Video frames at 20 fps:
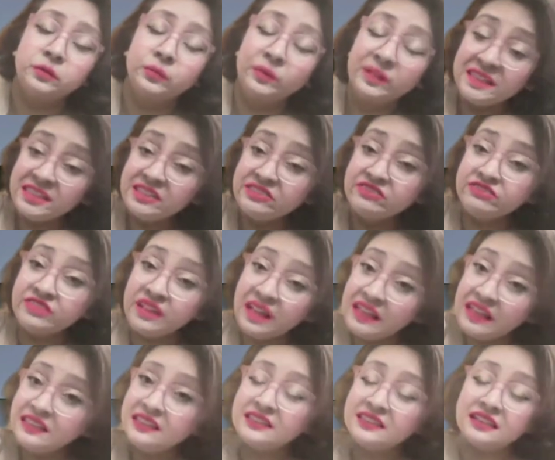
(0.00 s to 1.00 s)
we
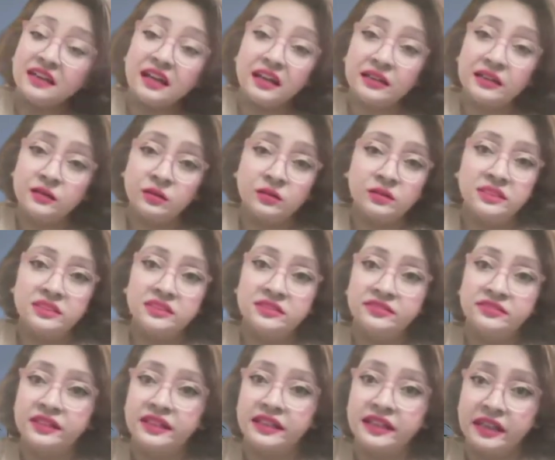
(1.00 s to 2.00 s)
define the target
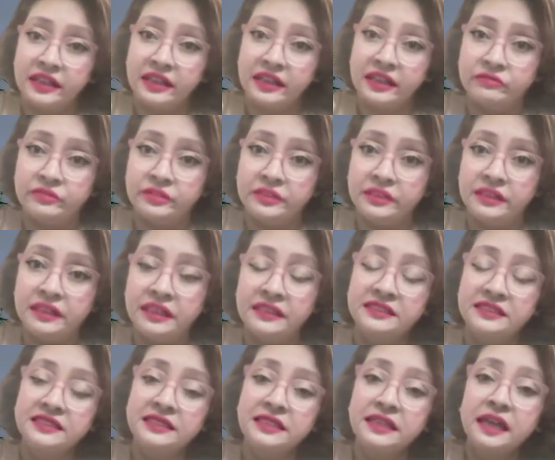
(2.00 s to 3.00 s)
audience very carefully.
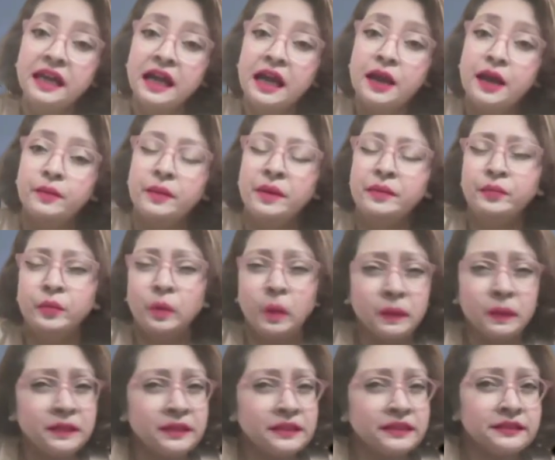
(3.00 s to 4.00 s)
Let's say my
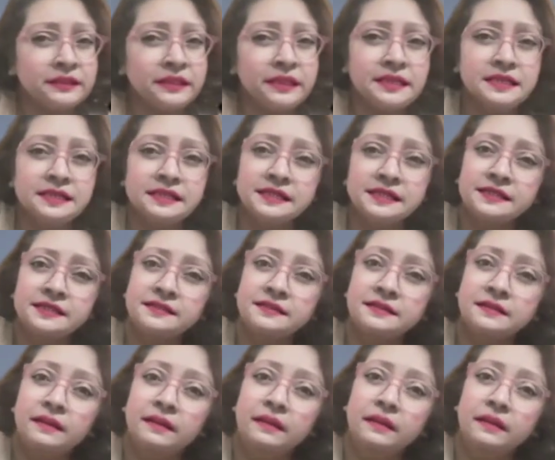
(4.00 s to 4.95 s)
product is